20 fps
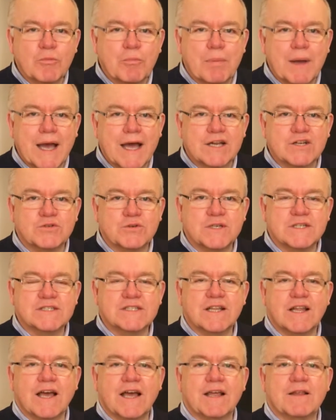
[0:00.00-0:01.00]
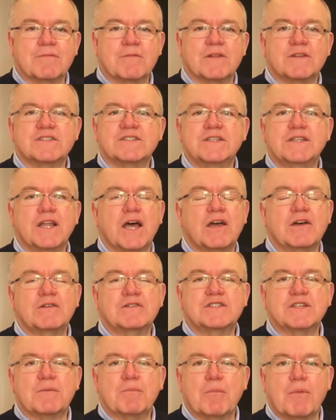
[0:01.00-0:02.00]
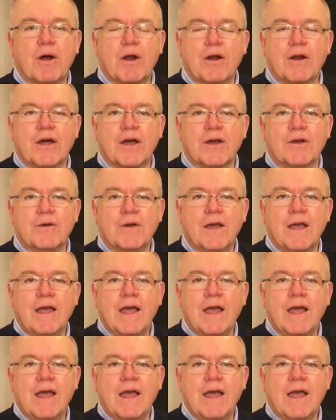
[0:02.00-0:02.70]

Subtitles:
batteries like there's no tomorrow.